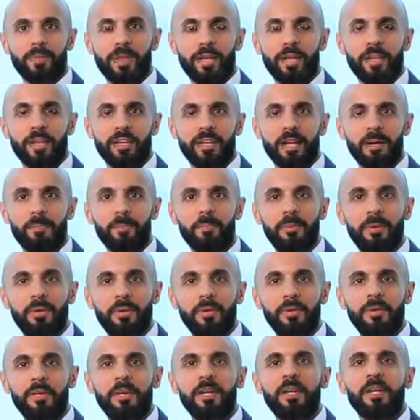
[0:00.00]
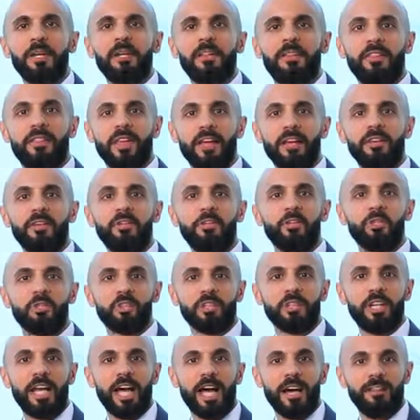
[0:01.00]
number, then you should
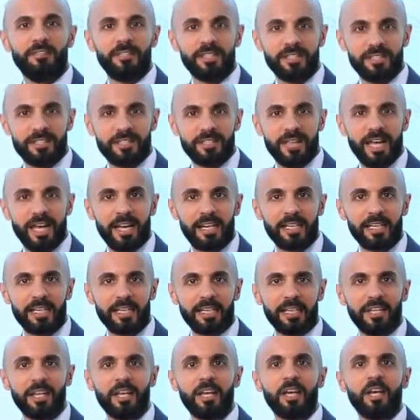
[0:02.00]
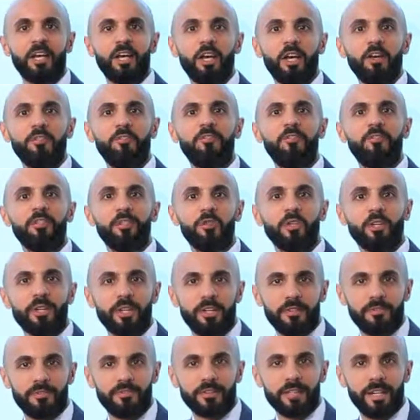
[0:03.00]
have a snack if your
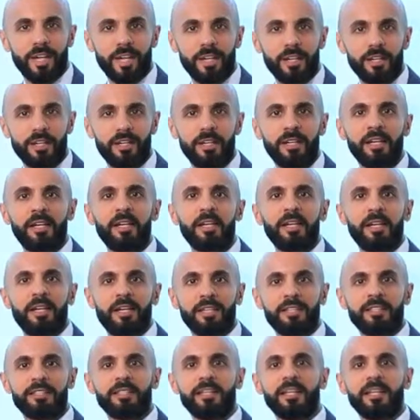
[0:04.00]
iftar is